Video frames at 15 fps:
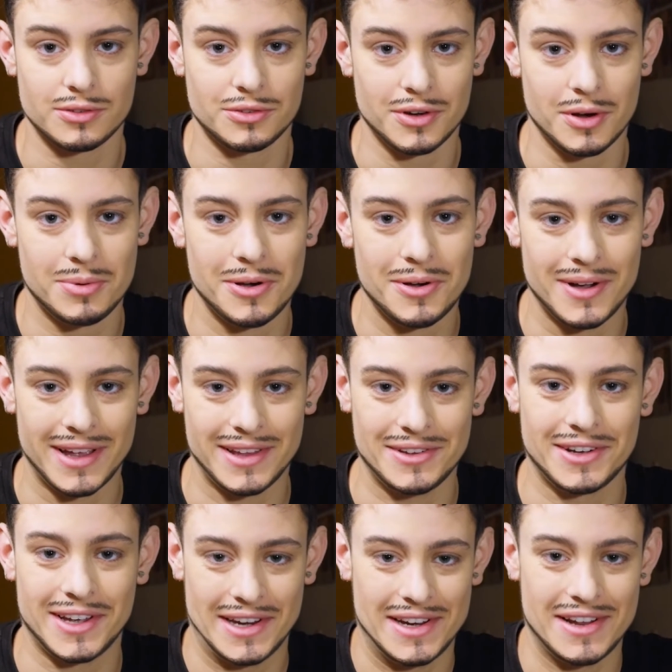trouble and you
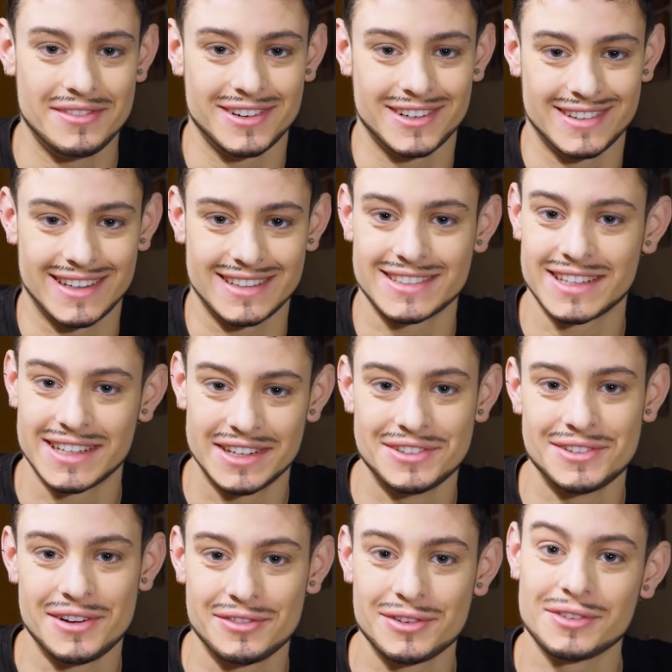can never take the glitter
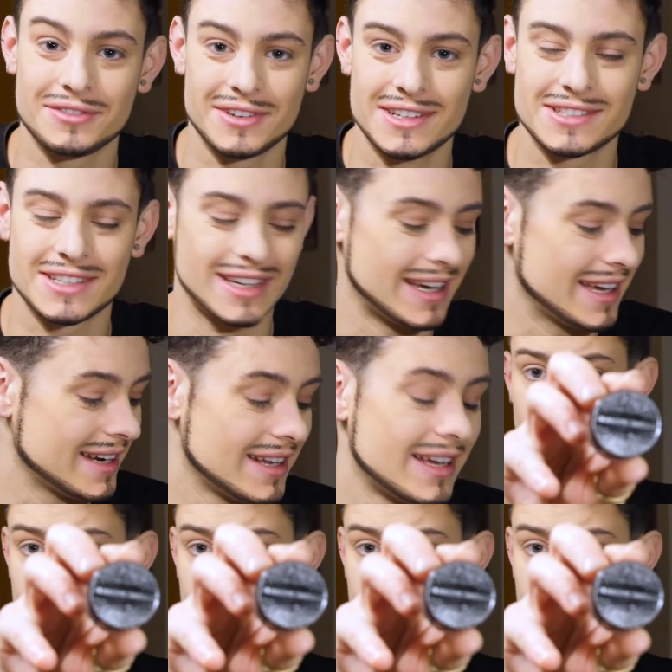off your face again.